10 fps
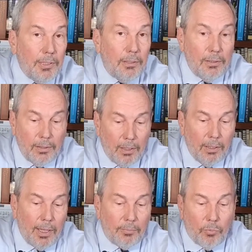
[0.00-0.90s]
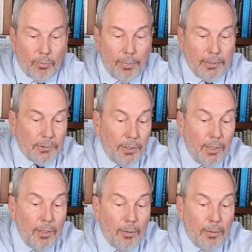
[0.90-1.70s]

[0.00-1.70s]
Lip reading: need a lot more medicine.